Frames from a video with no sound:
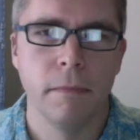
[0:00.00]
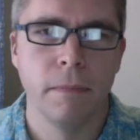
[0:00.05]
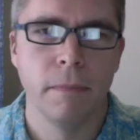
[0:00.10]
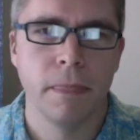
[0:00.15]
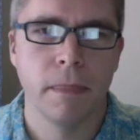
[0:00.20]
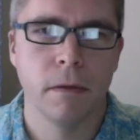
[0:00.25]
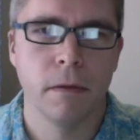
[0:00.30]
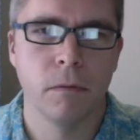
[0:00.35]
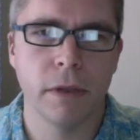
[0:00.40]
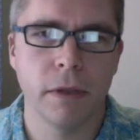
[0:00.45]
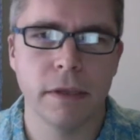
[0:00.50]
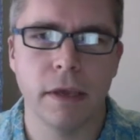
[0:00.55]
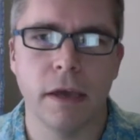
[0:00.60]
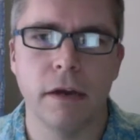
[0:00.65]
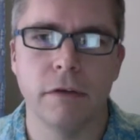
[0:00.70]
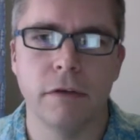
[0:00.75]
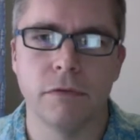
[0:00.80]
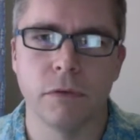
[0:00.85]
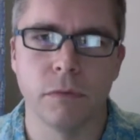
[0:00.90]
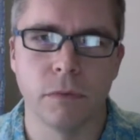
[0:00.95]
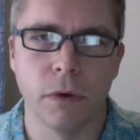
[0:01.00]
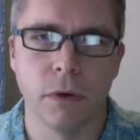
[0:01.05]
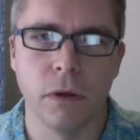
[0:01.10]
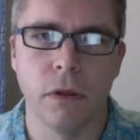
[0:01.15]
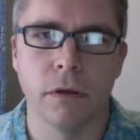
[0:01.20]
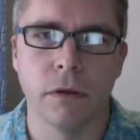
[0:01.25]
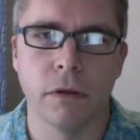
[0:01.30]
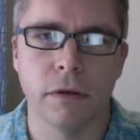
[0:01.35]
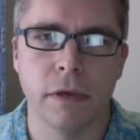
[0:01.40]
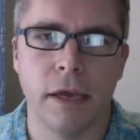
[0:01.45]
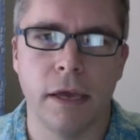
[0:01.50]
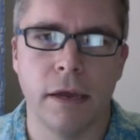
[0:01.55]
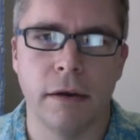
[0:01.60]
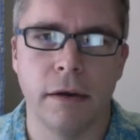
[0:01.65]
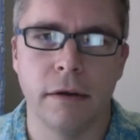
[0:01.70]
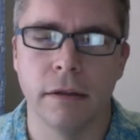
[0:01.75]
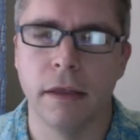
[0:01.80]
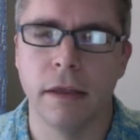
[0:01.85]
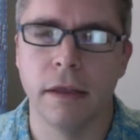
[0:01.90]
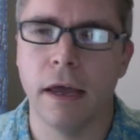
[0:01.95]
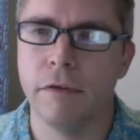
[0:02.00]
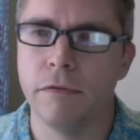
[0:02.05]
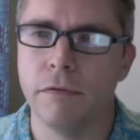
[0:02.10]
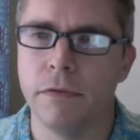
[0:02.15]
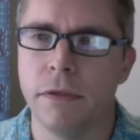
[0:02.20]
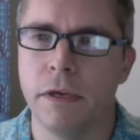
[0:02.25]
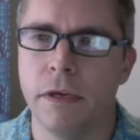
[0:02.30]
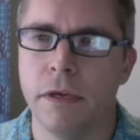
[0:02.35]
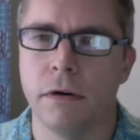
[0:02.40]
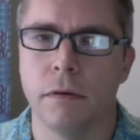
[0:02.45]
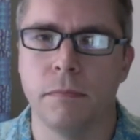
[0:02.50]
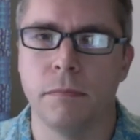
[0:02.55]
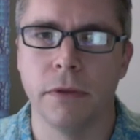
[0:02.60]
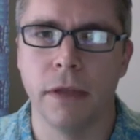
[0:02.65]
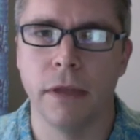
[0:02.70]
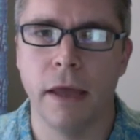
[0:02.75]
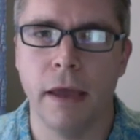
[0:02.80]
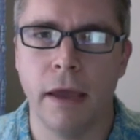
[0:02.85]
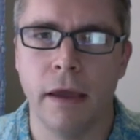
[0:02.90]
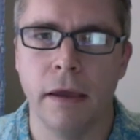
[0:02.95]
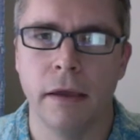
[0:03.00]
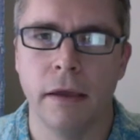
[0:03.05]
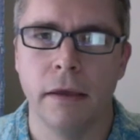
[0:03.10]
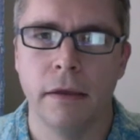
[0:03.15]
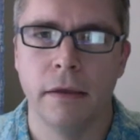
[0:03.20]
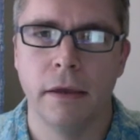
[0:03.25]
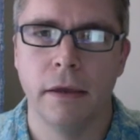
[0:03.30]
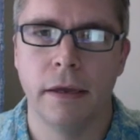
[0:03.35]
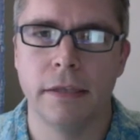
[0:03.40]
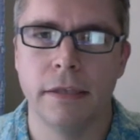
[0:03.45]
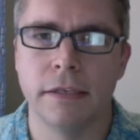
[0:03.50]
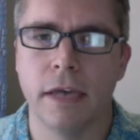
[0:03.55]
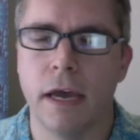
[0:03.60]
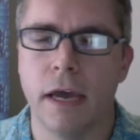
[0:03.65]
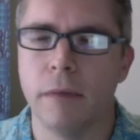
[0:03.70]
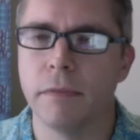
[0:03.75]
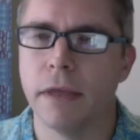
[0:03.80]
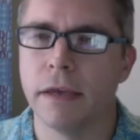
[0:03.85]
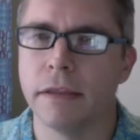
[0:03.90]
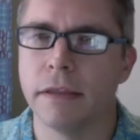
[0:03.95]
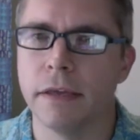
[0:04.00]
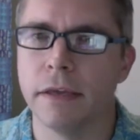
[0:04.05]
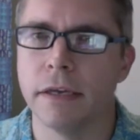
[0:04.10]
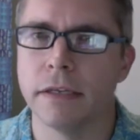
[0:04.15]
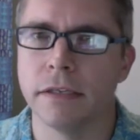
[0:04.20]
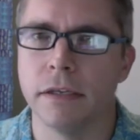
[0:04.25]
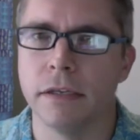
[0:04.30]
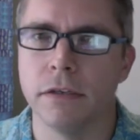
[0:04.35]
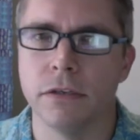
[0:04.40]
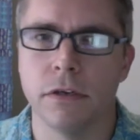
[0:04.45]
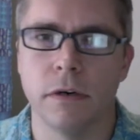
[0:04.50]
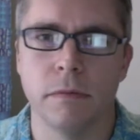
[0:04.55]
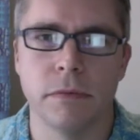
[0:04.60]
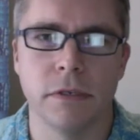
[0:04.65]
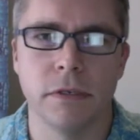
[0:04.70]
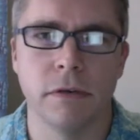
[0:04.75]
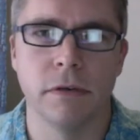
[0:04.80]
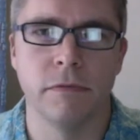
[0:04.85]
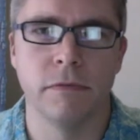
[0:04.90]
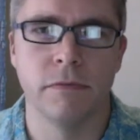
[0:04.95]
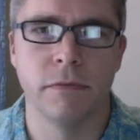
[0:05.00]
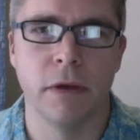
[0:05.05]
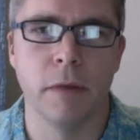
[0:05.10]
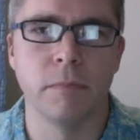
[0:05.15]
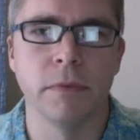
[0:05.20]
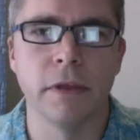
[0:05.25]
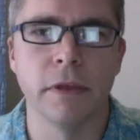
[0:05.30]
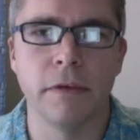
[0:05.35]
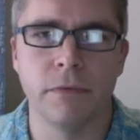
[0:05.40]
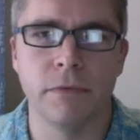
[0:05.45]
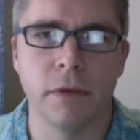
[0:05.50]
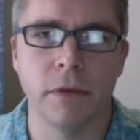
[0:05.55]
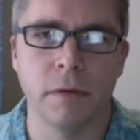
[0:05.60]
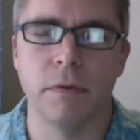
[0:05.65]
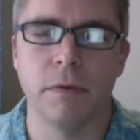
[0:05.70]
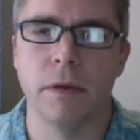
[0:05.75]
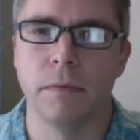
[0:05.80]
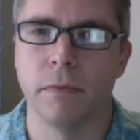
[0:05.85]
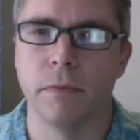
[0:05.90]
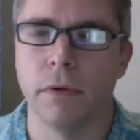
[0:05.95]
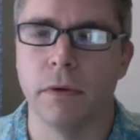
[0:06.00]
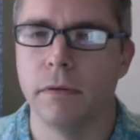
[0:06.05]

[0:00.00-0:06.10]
What kind of a role can live theater play in a time like this in terms of uplifting people?